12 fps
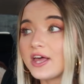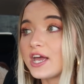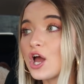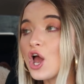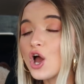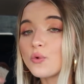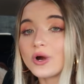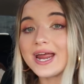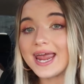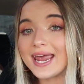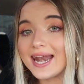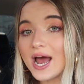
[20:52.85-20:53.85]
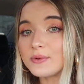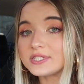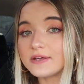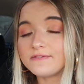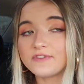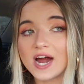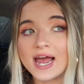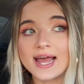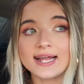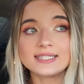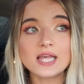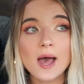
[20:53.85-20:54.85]
Like, we're hanging out with some
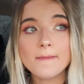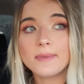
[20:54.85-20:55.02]
friends.